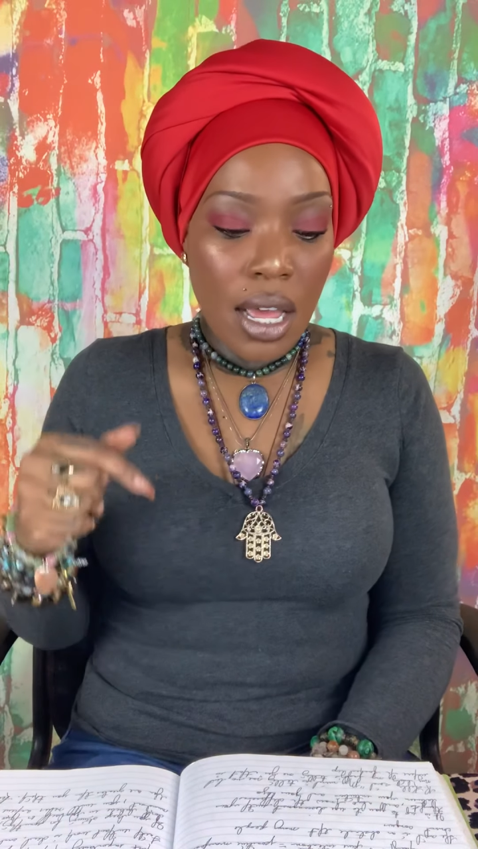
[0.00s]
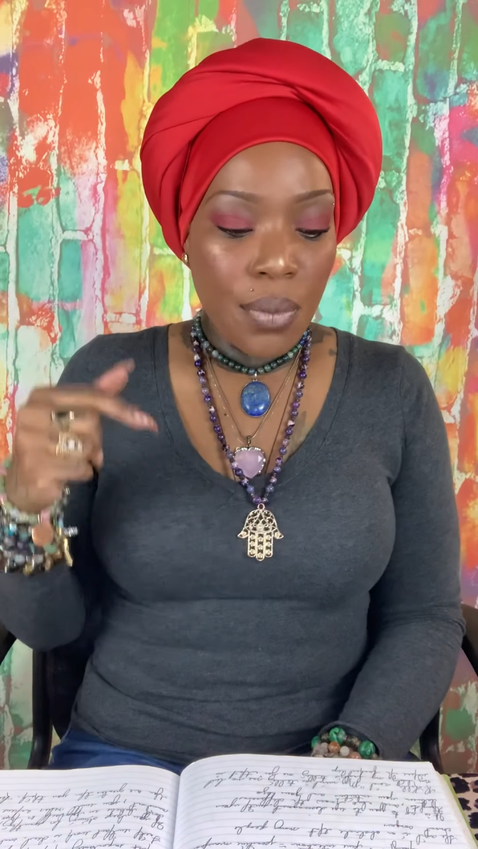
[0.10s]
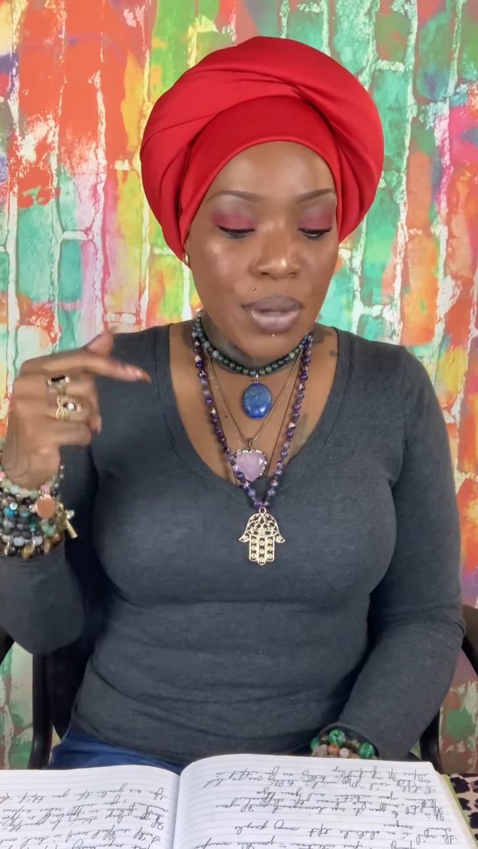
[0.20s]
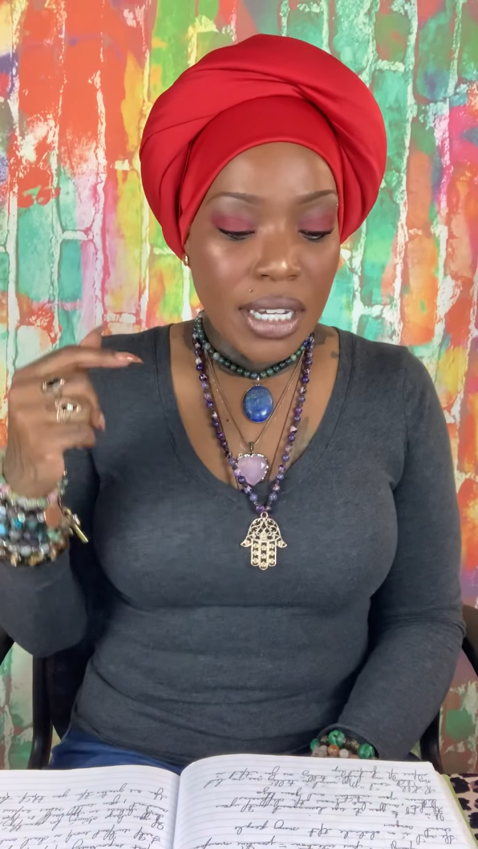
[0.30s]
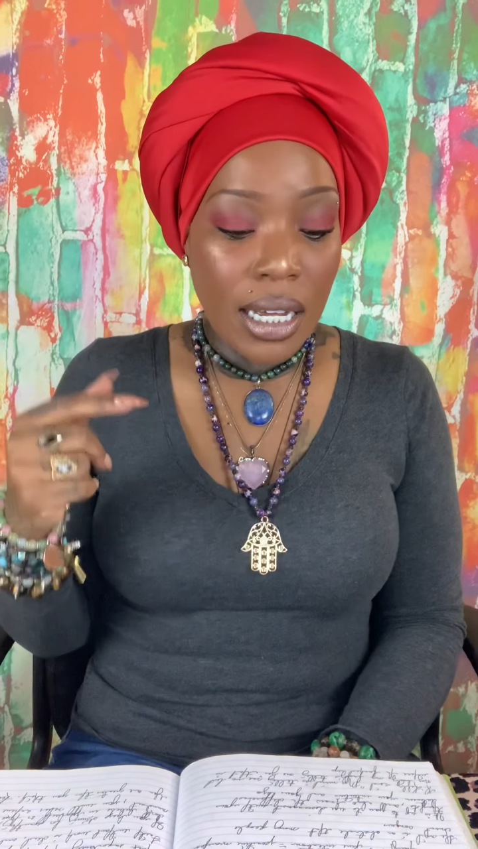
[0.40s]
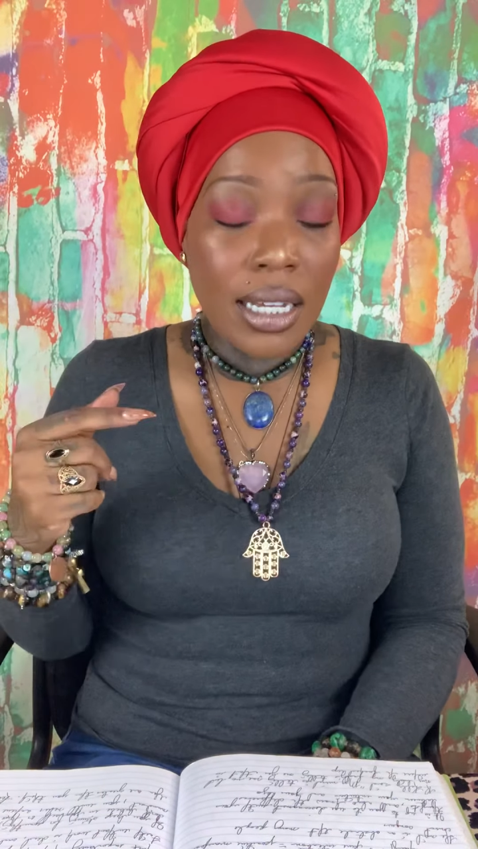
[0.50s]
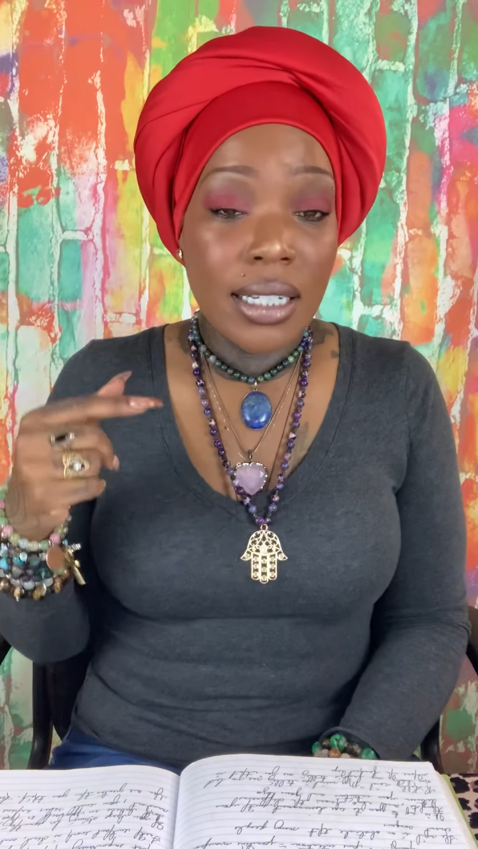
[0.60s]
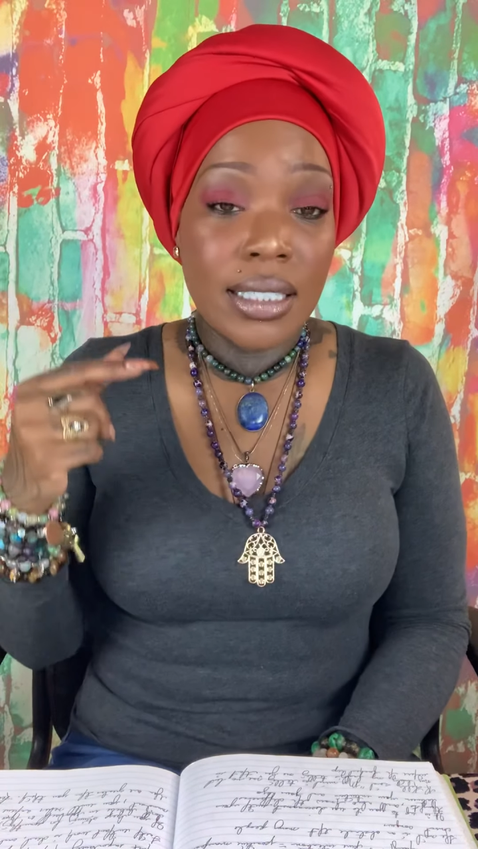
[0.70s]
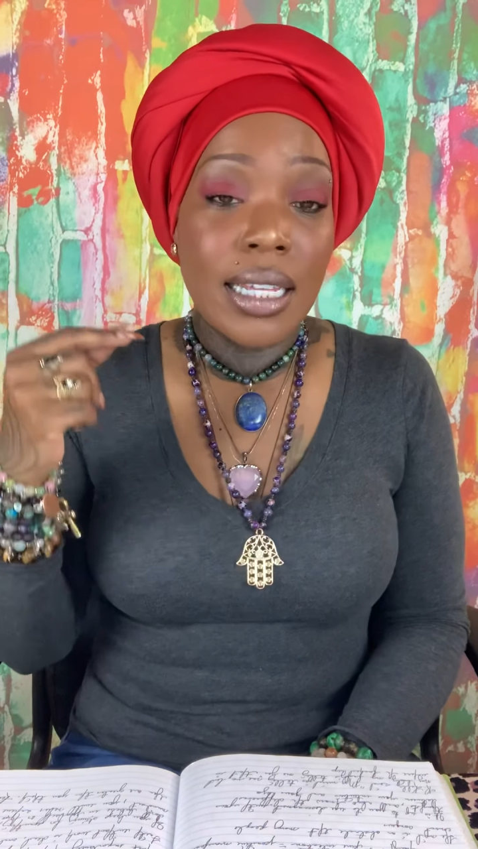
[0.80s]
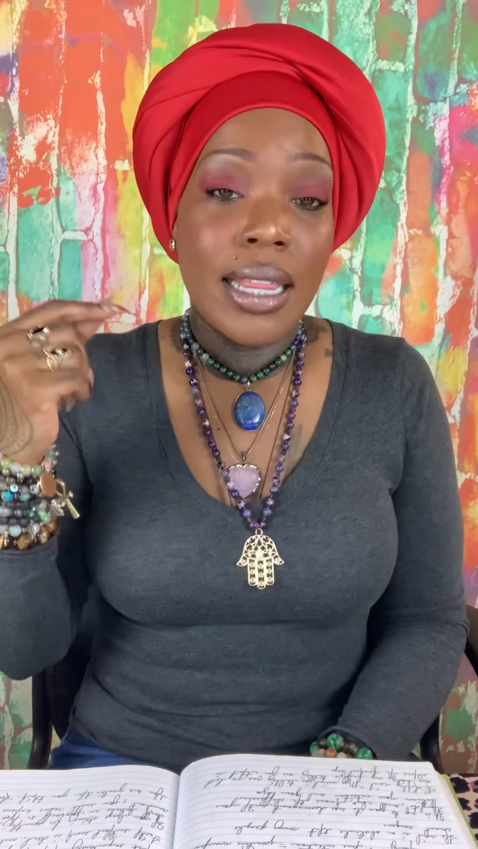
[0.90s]

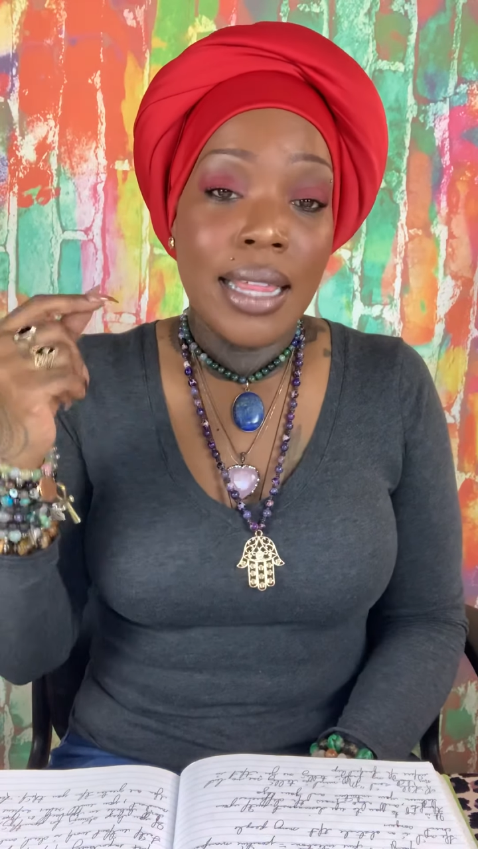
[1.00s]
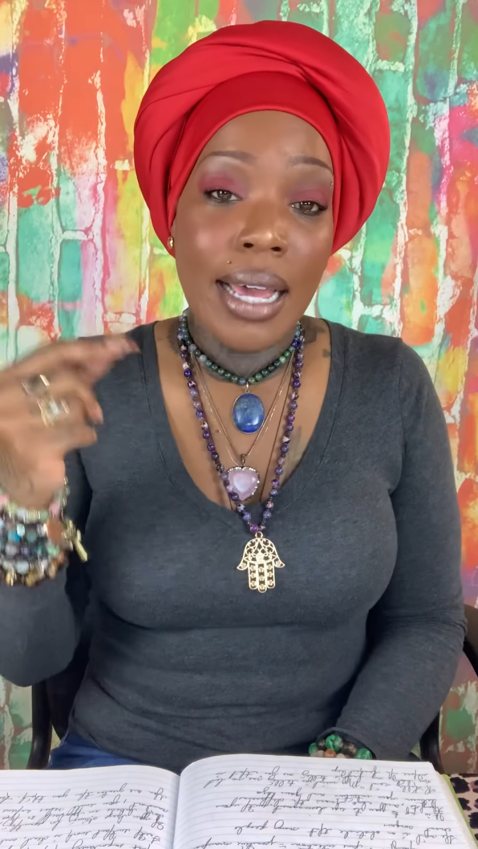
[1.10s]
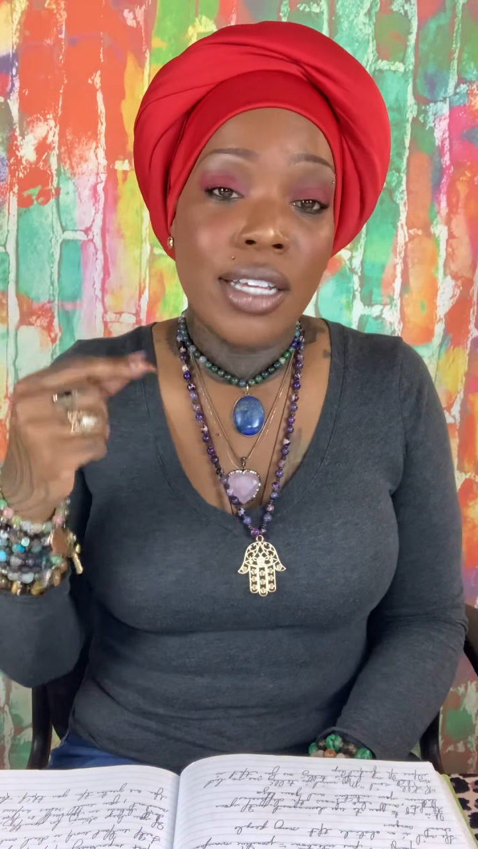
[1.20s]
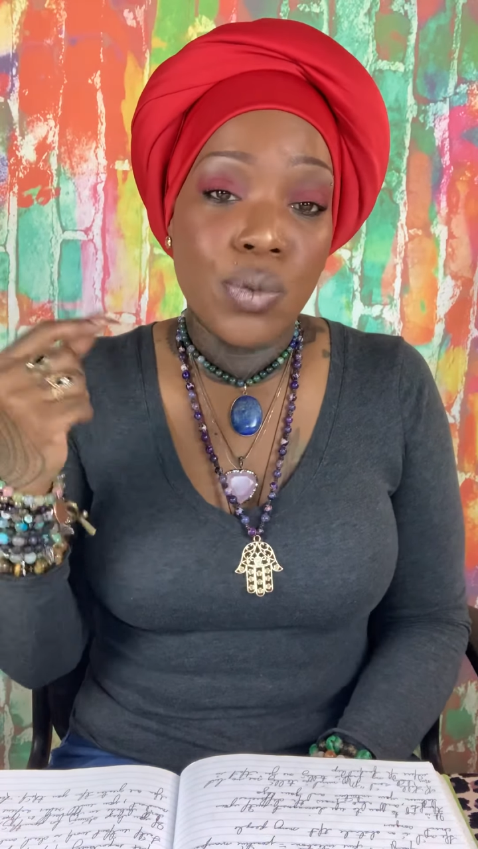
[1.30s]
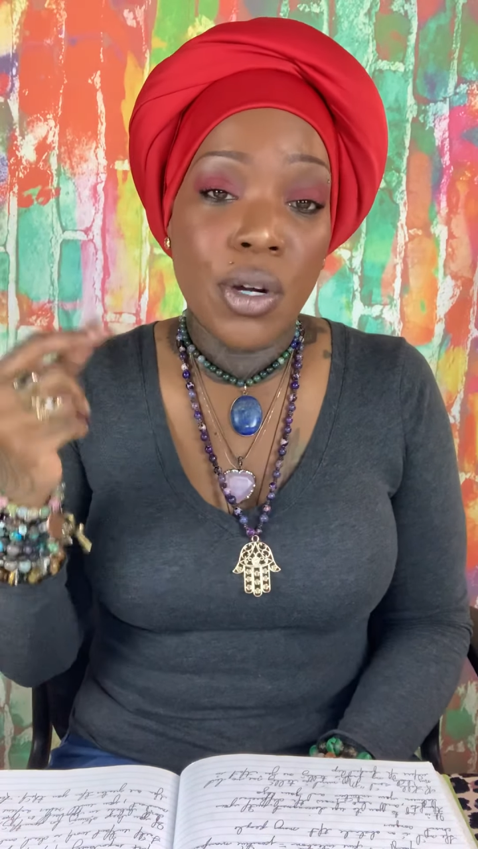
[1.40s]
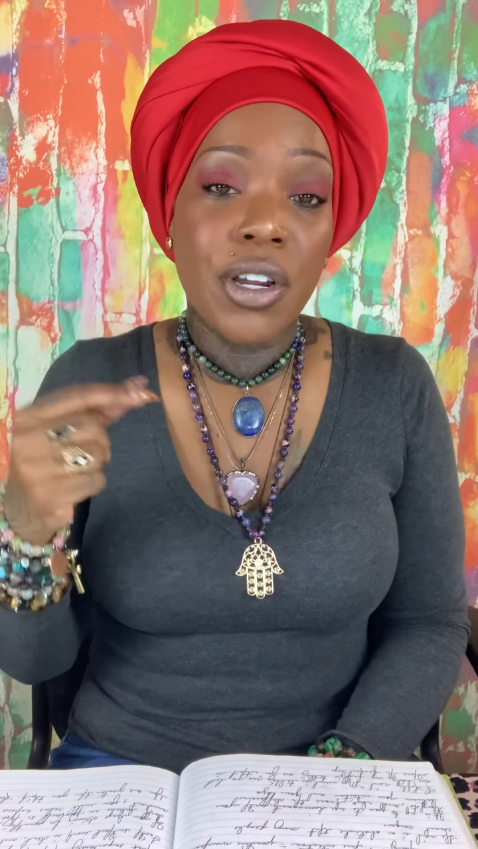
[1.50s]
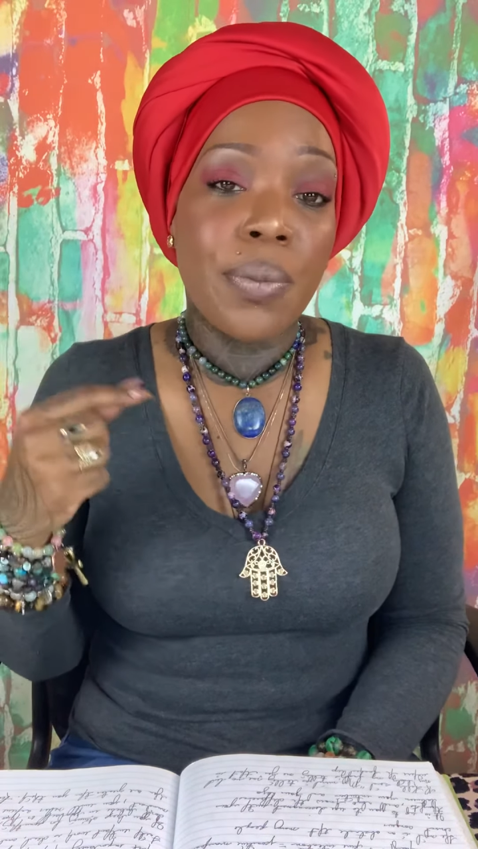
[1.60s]
because that is where your